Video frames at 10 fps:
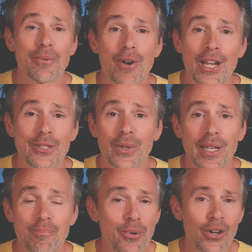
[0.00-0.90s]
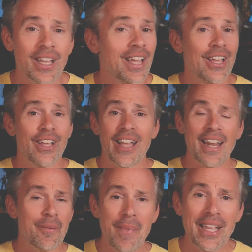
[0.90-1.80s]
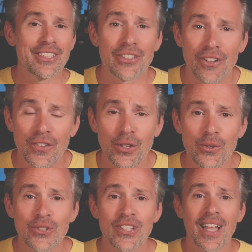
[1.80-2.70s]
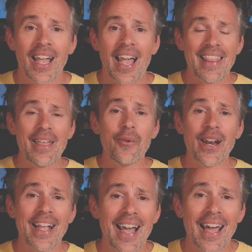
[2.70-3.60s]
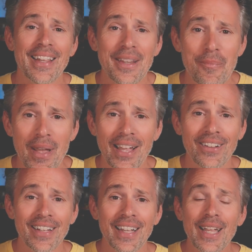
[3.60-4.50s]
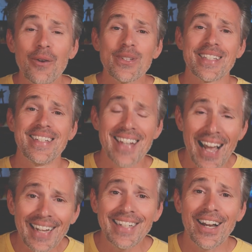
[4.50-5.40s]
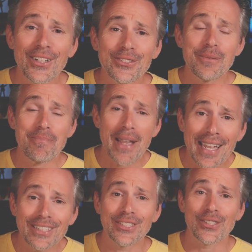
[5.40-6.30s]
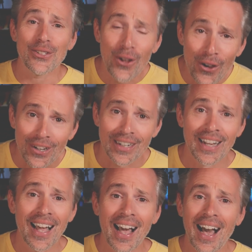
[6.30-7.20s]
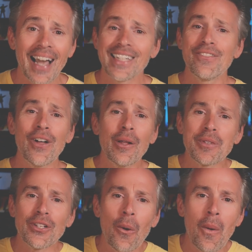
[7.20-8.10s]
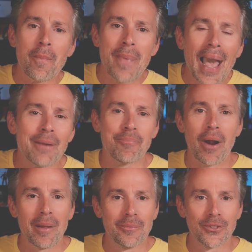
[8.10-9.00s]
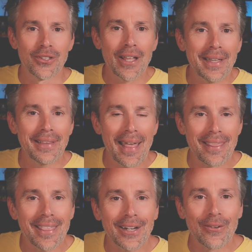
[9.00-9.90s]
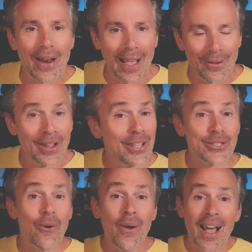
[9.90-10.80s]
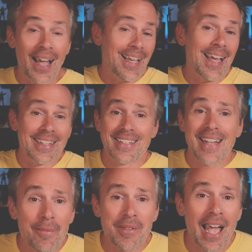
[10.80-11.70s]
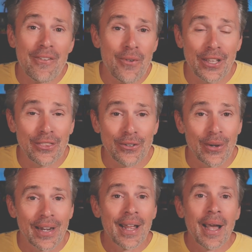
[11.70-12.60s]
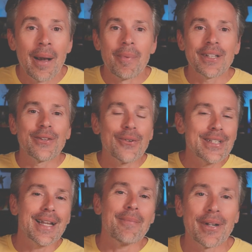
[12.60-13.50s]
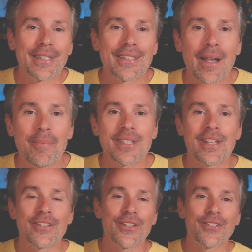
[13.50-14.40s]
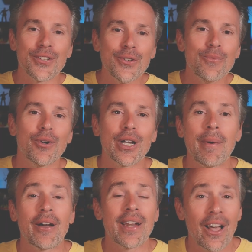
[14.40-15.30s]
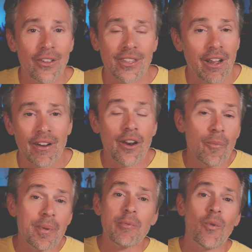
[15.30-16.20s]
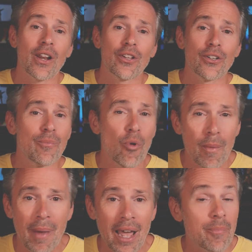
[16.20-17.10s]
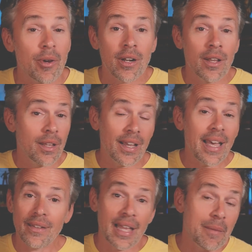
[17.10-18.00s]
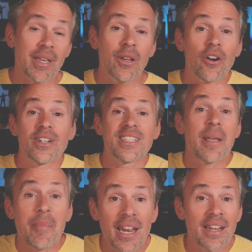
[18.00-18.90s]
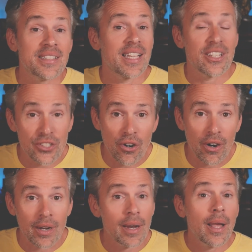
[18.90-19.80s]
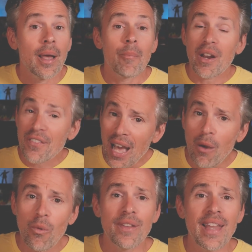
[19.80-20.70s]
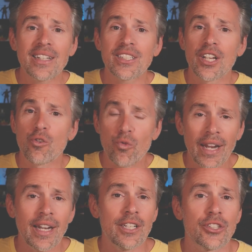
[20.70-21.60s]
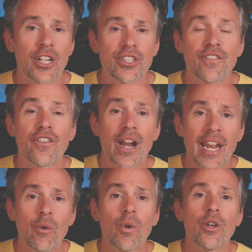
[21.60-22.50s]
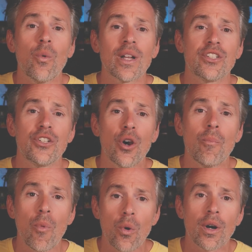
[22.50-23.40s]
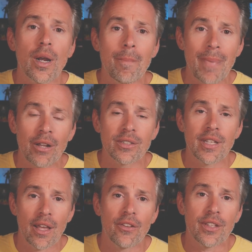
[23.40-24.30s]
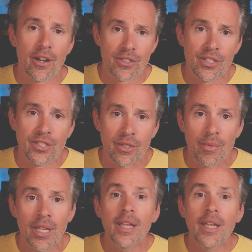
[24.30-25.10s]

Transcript: Prize winning book, had amazing reviews, and then when I got it in the mail, it was 900 pages long. I developed a lower back problem lugging that thing around, so I kind of stopped halfway through it. But the reason I bring this up is there's a new book about healthcare, and I know people want to learn more about it, but again, like me, are intimidated to get started. But I've got one that's a great introduction for anyone who wants to know more about the healthcare system.